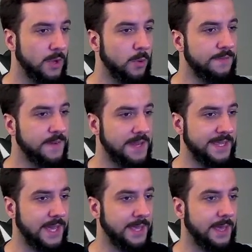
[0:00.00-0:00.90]
We
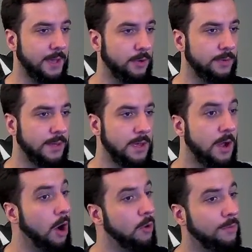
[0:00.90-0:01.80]
finally get KO'd.
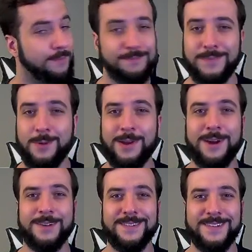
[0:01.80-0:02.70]
Oh, there we are.